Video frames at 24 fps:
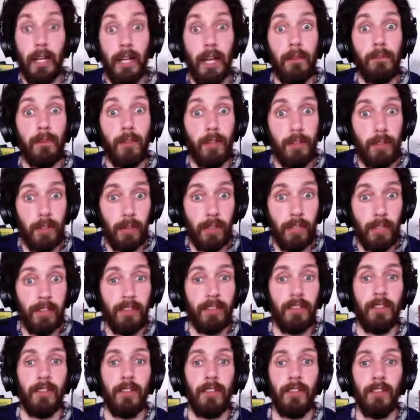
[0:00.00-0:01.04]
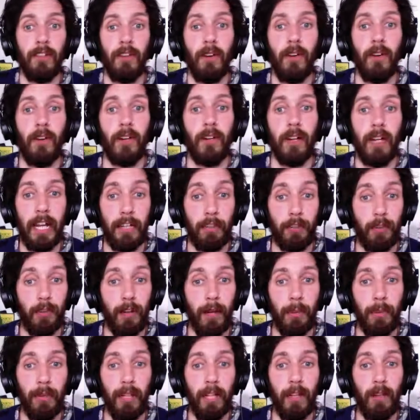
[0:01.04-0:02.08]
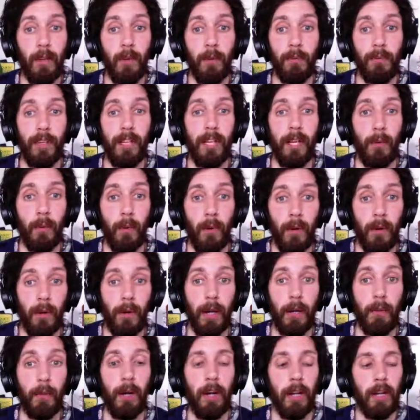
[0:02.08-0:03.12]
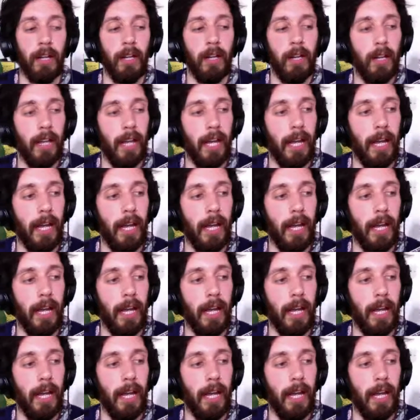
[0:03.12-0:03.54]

If you do listen to the song and try and play along with it, it won't quite work